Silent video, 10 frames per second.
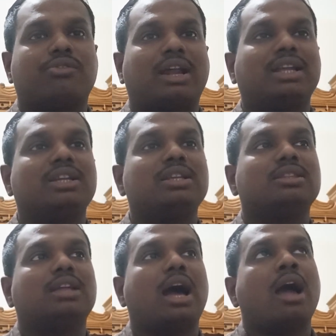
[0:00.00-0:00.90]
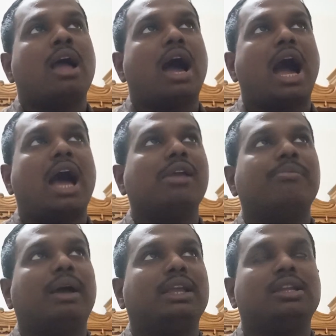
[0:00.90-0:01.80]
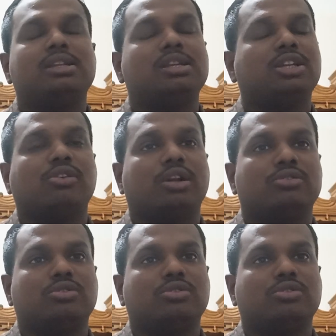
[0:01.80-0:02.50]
targeting the high buying intent keyword.